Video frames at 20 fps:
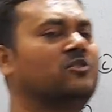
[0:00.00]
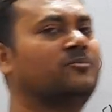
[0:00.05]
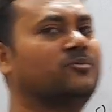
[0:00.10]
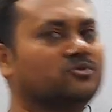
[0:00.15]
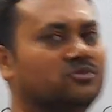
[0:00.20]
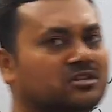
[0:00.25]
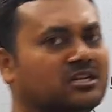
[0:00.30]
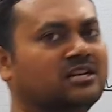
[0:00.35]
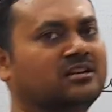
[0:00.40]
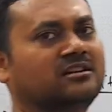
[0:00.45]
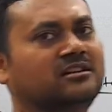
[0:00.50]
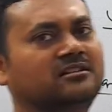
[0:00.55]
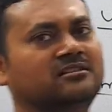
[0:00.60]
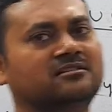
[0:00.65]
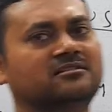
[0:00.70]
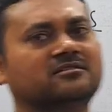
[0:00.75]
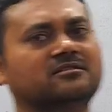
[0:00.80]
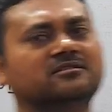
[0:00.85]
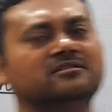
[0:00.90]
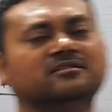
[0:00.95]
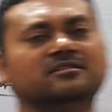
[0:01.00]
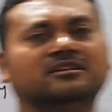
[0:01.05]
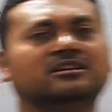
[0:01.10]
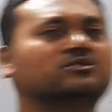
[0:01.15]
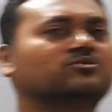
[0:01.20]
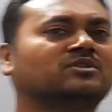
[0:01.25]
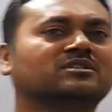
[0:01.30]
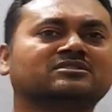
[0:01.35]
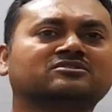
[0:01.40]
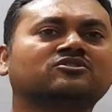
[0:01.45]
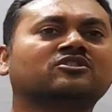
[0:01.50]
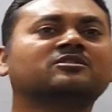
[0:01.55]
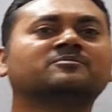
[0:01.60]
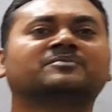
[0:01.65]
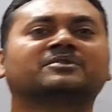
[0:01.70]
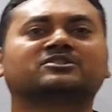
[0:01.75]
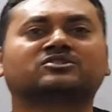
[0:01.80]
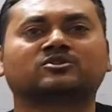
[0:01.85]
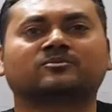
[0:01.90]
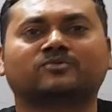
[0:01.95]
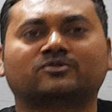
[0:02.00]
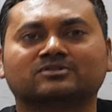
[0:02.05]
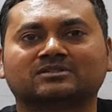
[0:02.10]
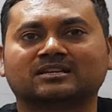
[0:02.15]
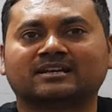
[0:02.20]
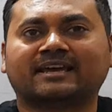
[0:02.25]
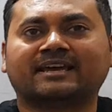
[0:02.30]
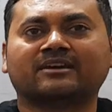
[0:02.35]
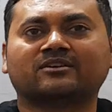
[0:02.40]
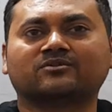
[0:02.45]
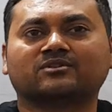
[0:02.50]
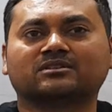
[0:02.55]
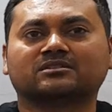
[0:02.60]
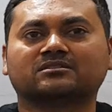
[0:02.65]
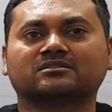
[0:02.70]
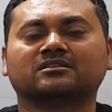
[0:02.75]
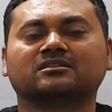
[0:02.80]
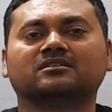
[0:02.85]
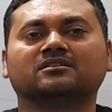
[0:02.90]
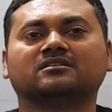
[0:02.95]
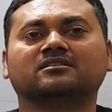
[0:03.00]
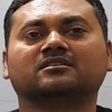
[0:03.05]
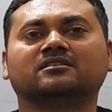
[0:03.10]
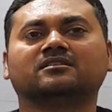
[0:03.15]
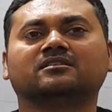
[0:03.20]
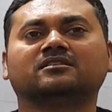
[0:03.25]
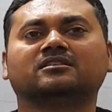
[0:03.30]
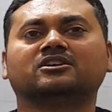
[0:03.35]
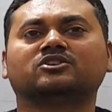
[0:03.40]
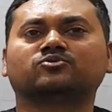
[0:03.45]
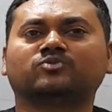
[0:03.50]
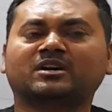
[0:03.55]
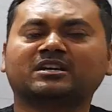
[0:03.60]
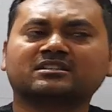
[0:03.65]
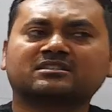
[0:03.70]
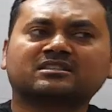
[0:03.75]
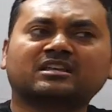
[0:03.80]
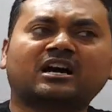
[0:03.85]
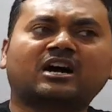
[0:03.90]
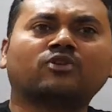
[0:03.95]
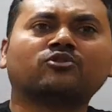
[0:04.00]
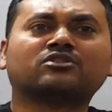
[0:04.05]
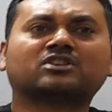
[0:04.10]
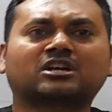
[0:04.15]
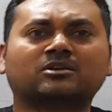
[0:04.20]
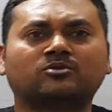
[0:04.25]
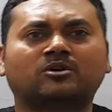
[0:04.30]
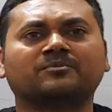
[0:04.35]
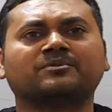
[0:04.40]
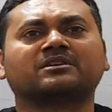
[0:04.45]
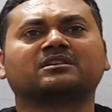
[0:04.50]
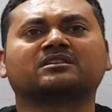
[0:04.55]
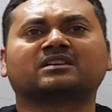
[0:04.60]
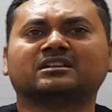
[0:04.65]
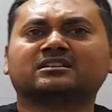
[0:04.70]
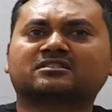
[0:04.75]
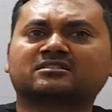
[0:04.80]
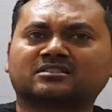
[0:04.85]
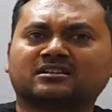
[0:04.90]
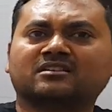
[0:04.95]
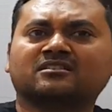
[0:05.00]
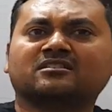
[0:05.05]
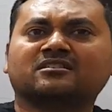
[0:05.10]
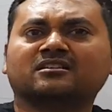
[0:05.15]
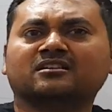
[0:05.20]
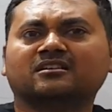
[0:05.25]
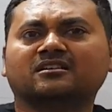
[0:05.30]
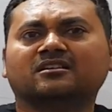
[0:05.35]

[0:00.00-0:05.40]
of Uttarakhand. It was not based upon the language. It was the outcome of the cultural